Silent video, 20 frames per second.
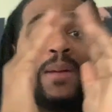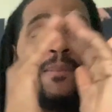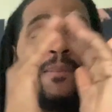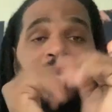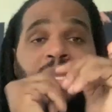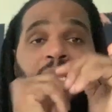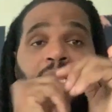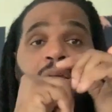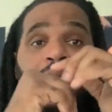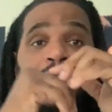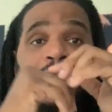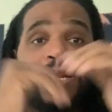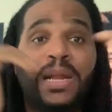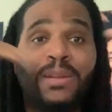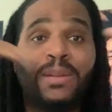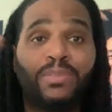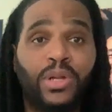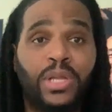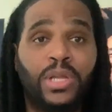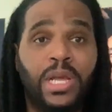
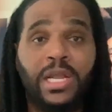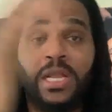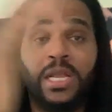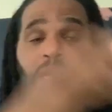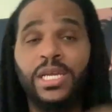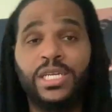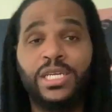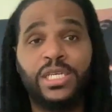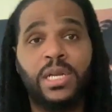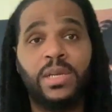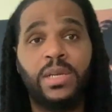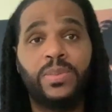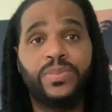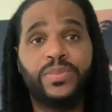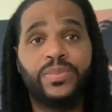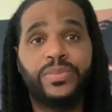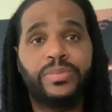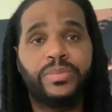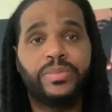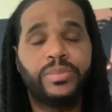automatically they protect the nation.